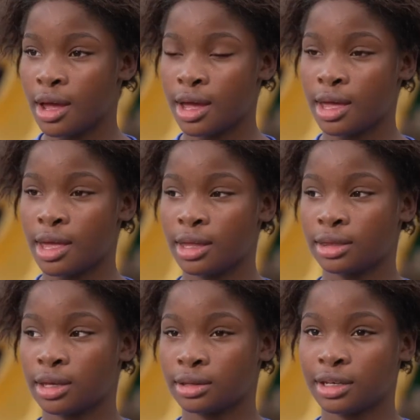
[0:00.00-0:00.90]

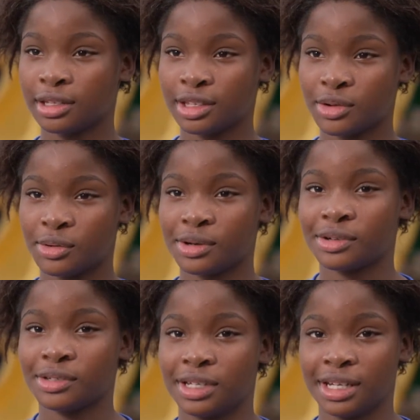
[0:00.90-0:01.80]
And I think the
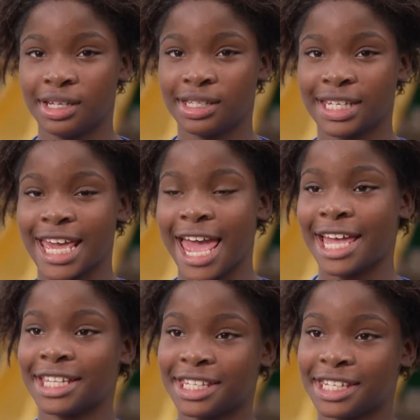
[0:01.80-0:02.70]
world needs
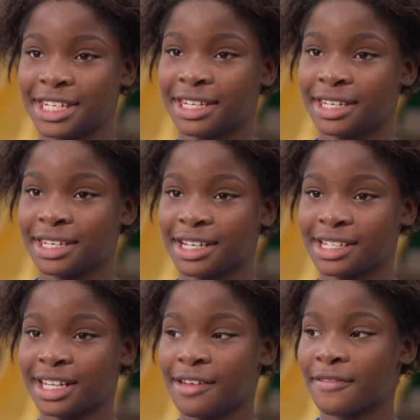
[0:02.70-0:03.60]
cats, because
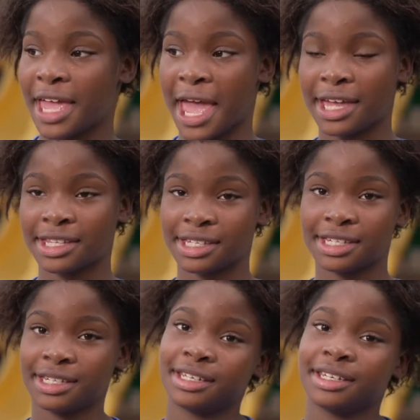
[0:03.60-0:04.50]
I love cats.